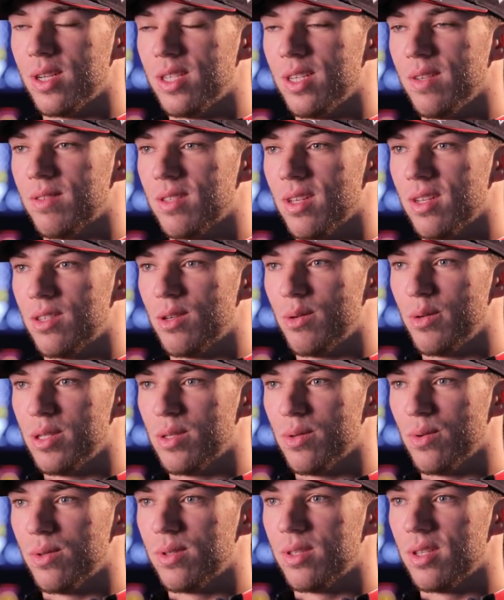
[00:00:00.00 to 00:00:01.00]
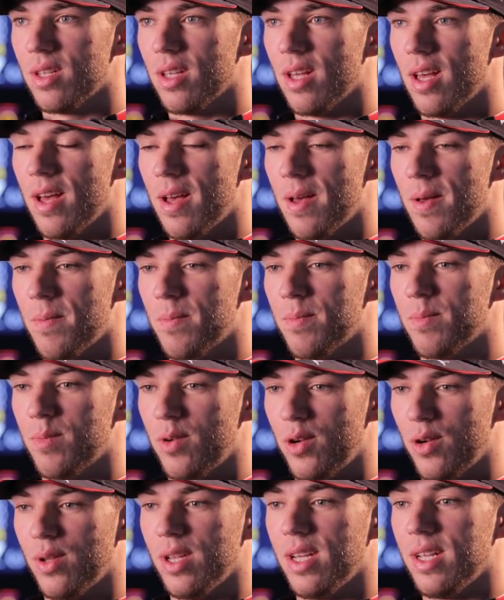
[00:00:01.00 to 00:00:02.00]
achieve such a result
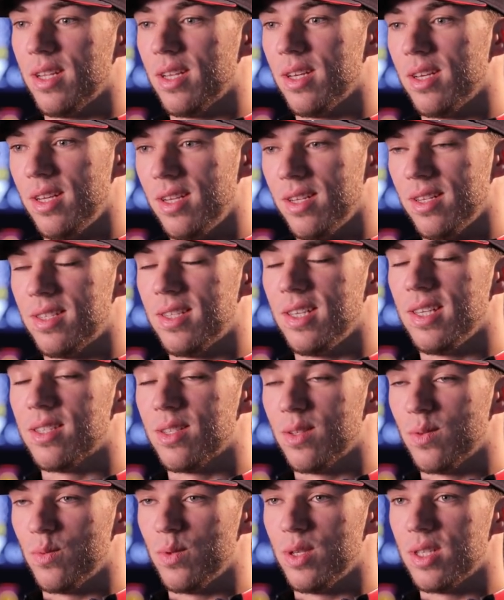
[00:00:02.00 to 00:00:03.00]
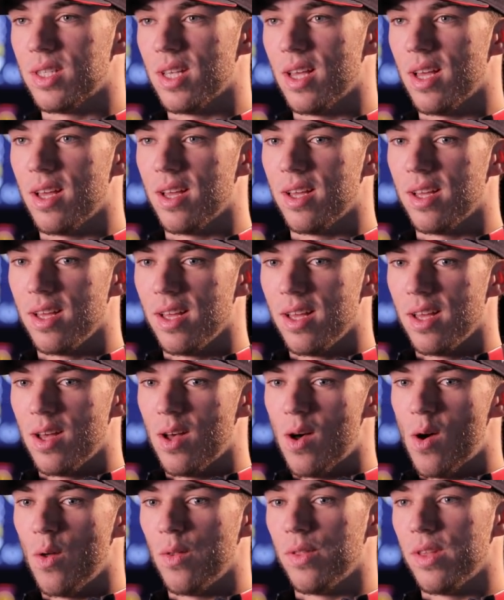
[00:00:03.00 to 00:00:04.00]
early in the season with
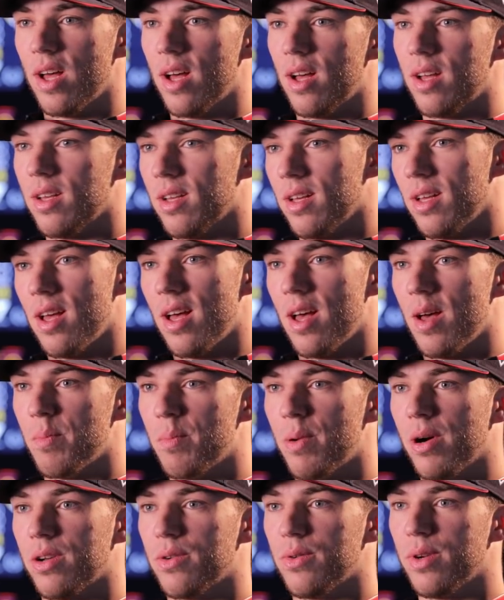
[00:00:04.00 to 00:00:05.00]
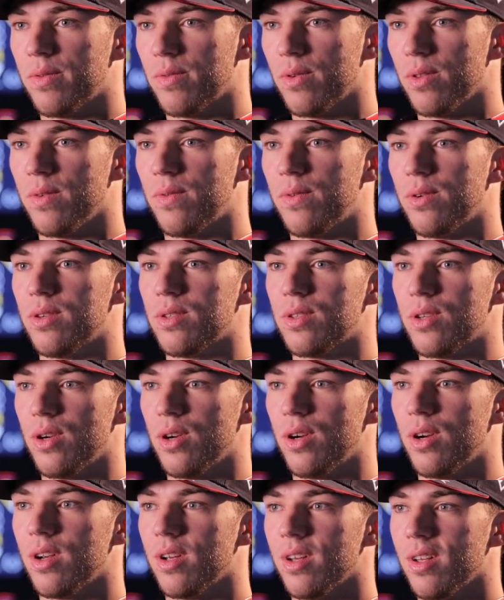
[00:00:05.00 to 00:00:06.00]
Honda partnering for the first
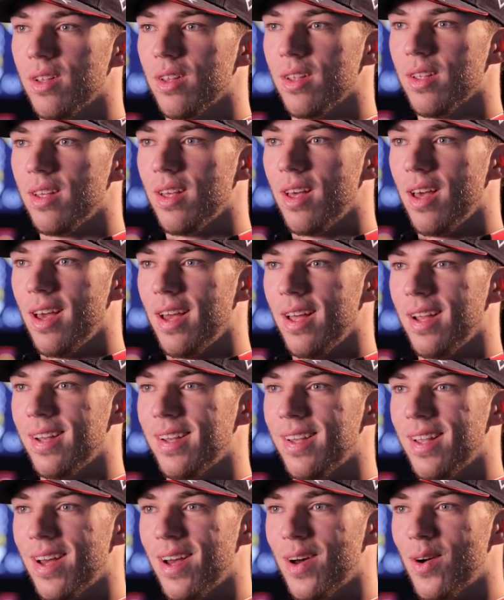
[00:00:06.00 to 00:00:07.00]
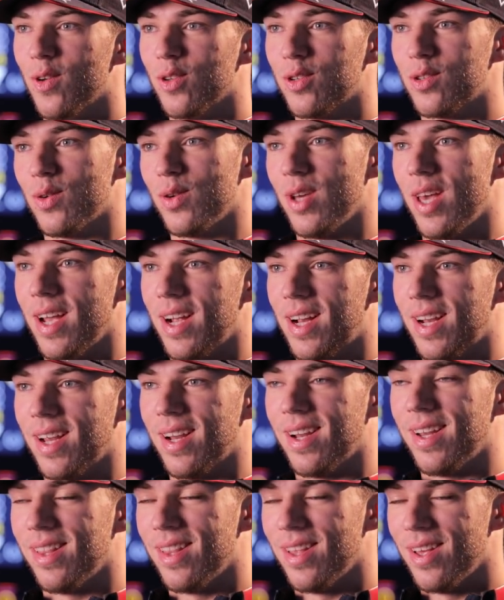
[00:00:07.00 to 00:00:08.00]
year, and also
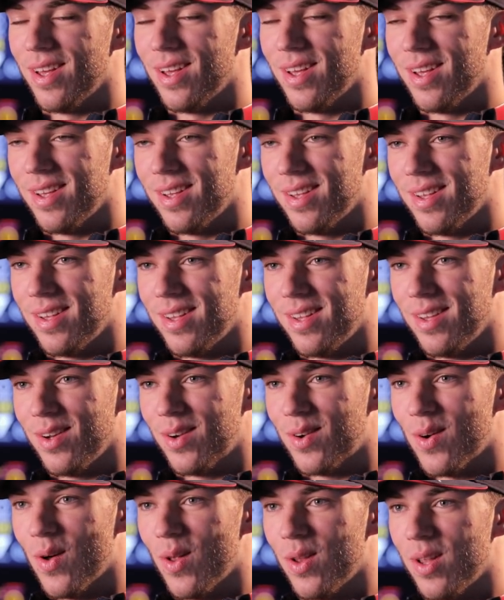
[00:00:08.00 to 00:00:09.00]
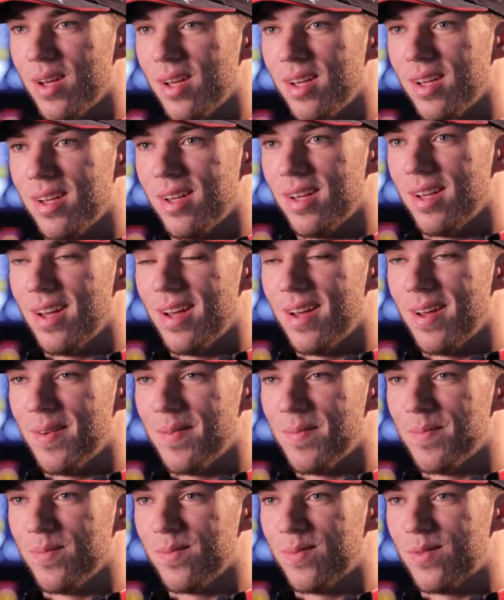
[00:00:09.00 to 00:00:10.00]
clearly the call
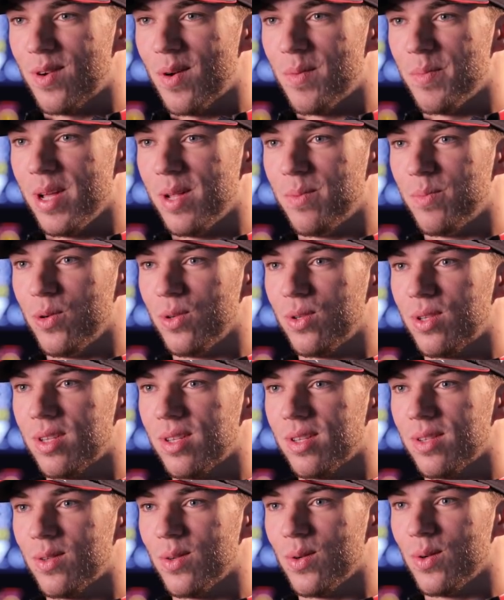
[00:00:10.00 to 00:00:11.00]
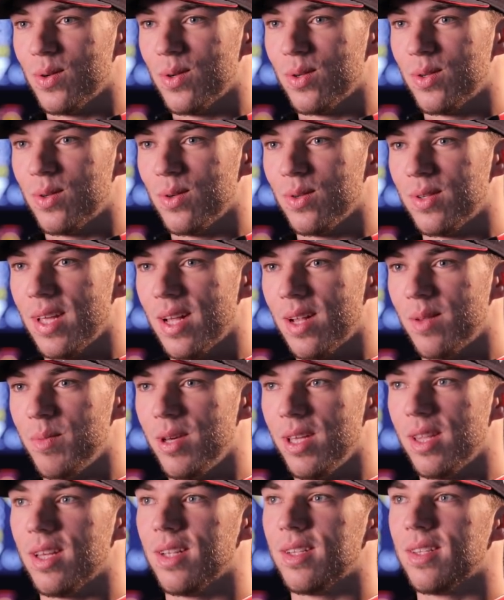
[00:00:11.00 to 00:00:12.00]
from Helmut to tell
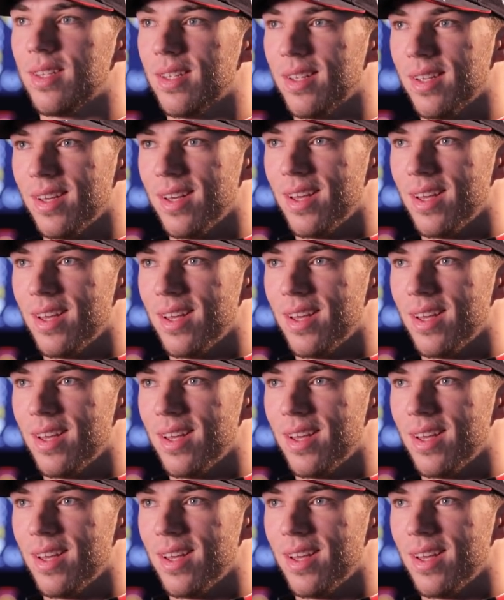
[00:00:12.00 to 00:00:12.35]
me that